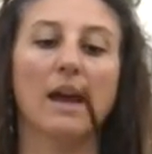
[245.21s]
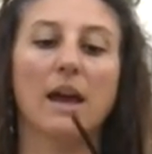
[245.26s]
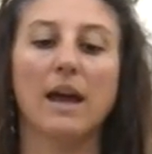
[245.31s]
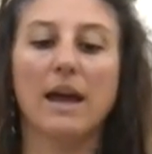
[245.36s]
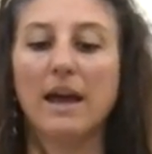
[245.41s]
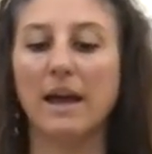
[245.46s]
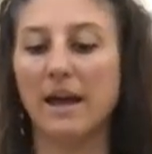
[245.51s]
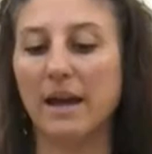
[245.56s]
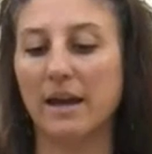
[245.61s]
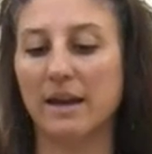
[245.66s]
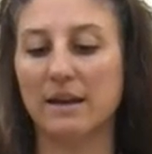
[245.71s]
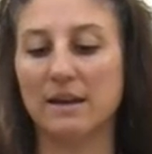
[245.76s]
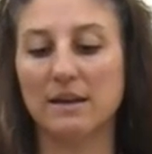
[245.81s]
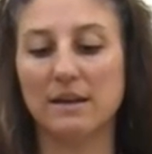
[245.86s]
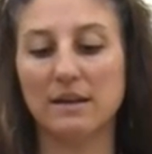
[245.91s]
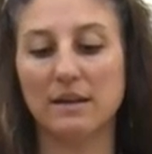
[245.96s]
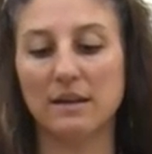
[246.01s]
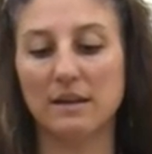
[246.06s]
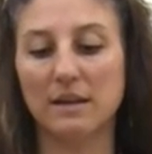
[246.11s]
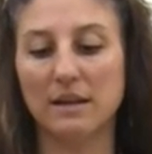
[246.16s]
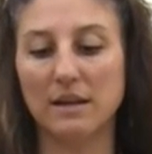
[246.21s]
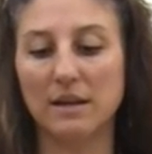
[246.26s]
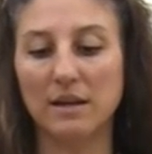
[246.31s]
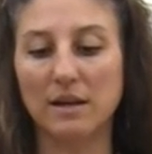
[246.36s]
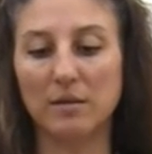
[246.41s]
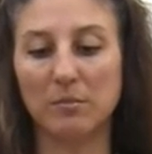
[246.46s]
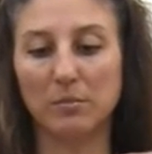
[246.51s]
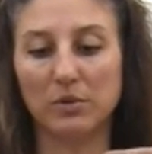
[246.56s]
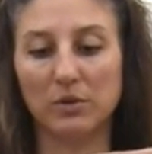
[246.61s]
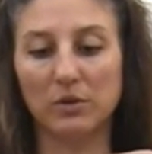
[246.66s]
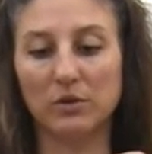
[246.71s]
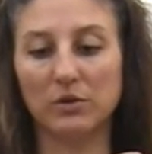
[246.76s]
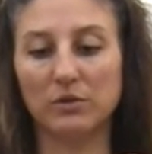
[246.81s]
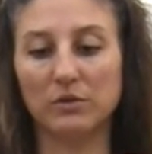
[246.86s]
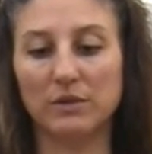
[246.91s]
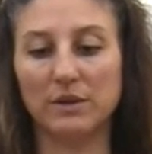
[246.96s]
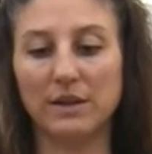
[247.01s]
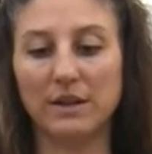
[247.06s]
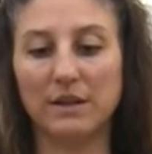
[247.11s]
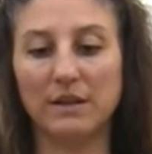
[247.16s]
and the
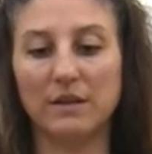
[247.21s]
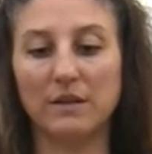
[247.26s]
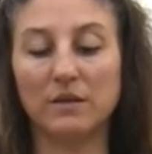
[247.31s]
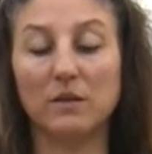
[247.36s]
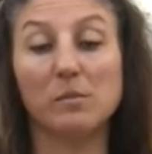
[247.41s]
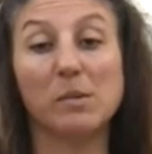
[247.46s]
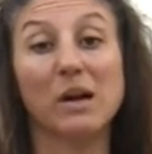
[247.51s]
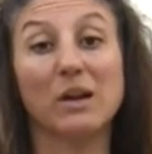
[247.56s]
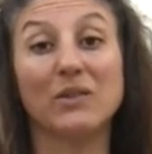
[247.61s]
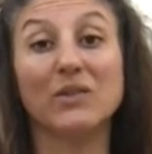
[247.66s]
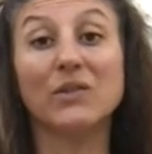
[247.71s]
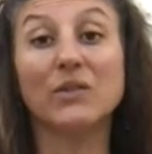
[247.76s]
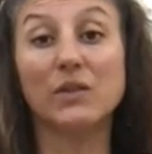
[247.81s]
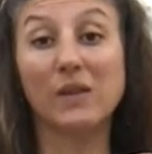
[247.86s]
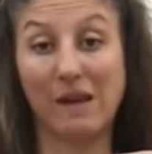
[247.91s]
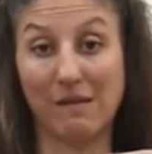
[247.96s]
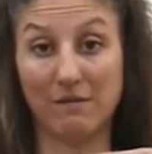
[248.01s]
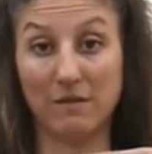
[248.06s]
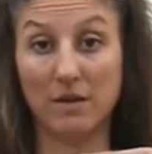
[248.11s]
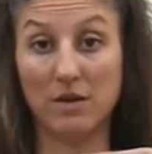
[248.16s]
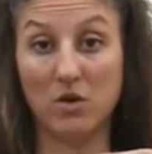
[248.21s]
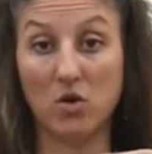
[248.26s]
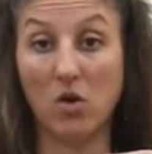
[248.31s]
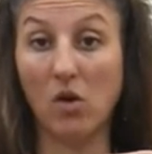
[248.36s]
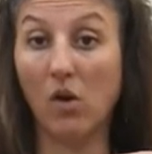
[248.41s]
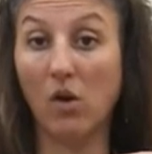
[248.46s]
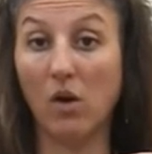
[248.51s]
balloon is about seven,